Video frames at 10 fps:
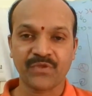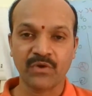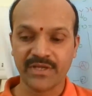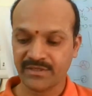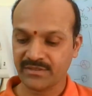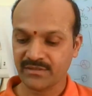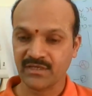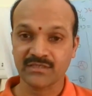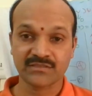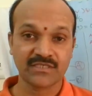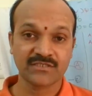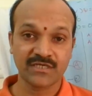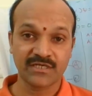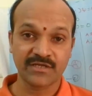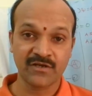Okay, as I
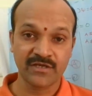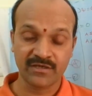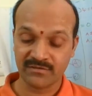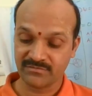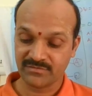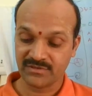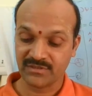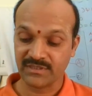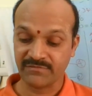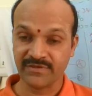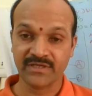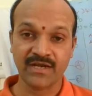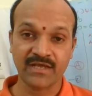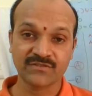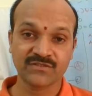said earlier, in every
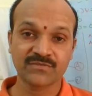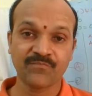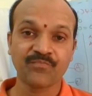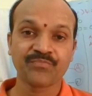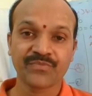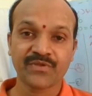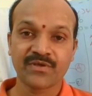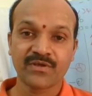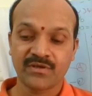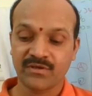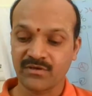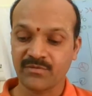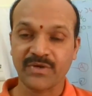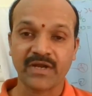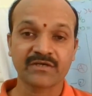class,
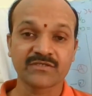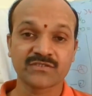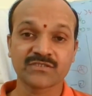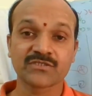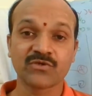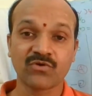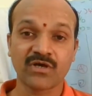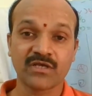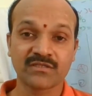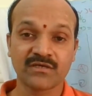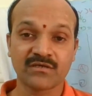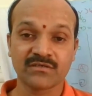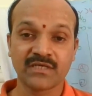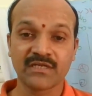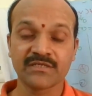practice yoga in the
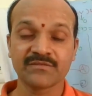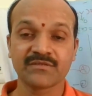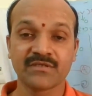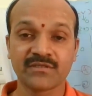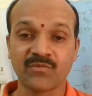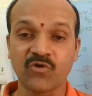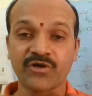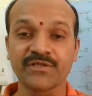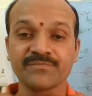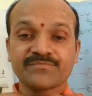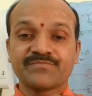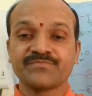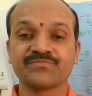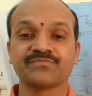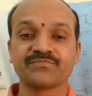daily, in the morning.
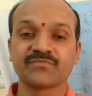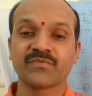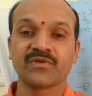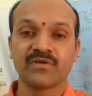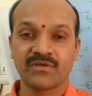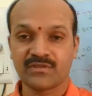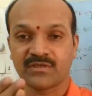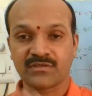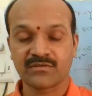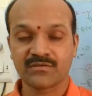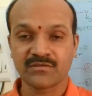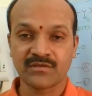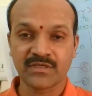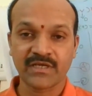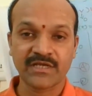That
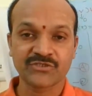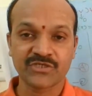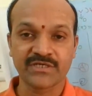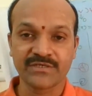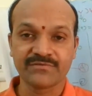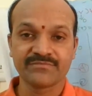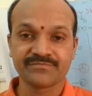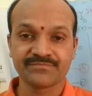link I shared